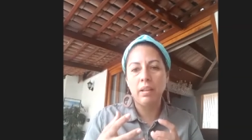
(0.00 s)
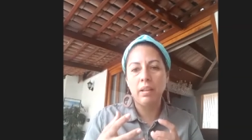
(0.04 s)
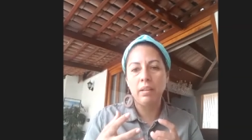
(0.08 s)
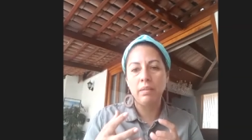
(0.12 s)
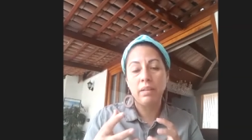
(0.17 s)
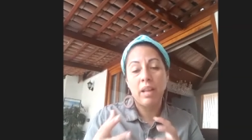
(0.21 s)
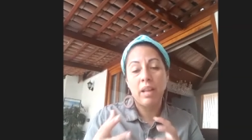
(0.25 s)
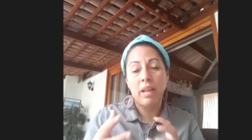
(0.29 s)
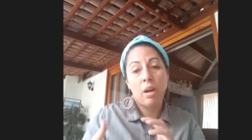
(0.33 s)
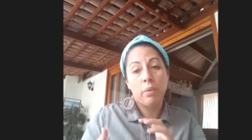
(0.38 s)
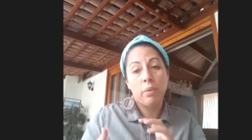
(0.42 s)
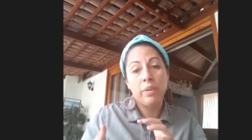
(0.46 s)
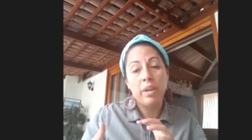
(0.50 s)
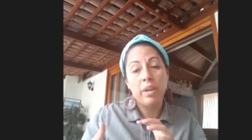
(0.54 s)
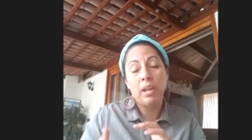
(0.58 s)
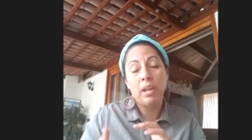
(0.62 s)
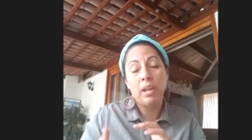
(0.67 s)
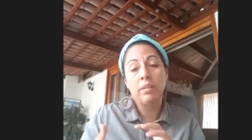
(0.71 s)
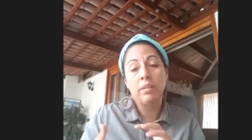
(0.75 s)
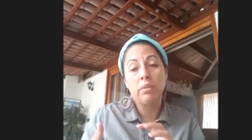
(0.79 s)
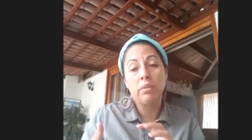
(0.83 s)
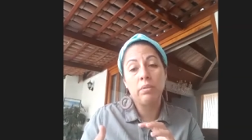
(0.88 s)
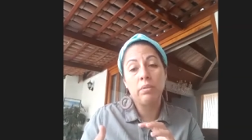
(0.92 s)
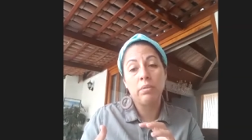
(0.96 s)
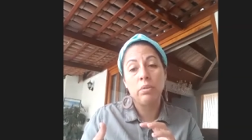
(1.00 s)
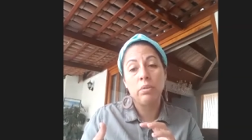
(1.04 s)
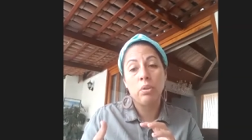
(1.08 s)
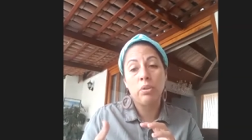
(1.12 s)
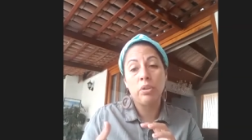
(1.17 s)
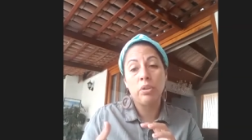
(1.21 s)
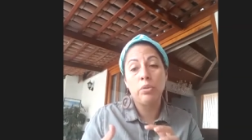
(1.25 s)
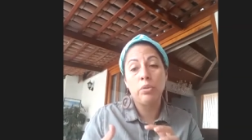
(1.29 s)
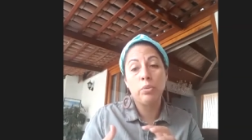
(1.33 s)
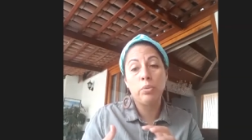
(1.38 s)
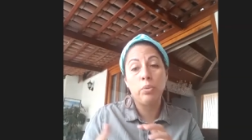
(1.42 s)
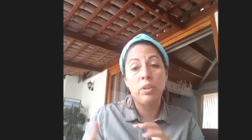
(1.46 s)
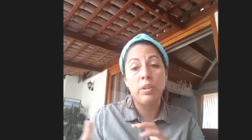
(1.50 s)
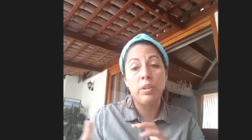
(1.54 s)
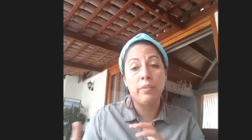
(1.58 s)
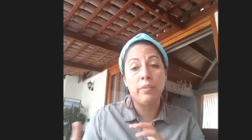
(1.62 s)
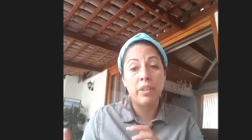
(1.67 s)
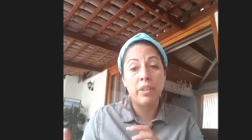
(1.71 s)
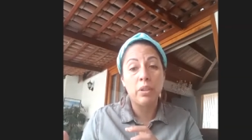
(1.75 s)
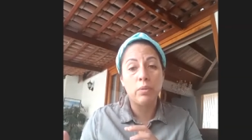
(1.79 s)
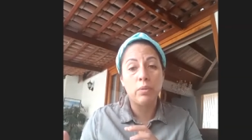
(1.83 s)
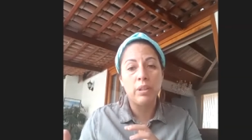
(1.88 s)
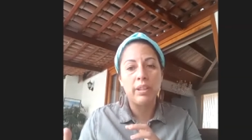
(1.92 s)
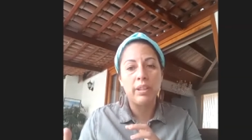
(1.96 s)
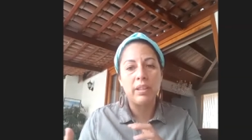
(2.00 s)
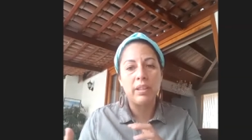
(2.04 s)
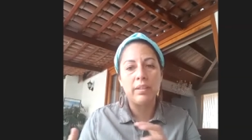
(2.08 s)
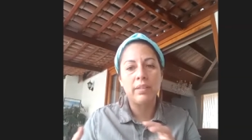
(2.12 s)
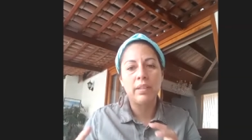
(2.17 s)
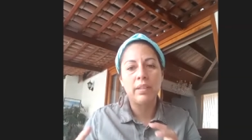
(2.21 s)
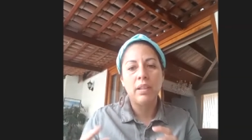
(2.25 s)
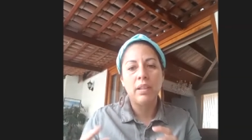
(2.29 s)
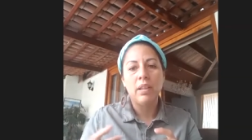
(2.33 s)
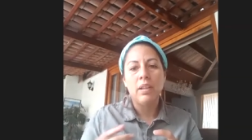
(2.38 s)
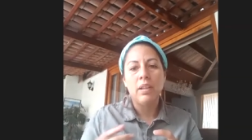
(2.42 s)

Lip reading: now they're going through difficulties.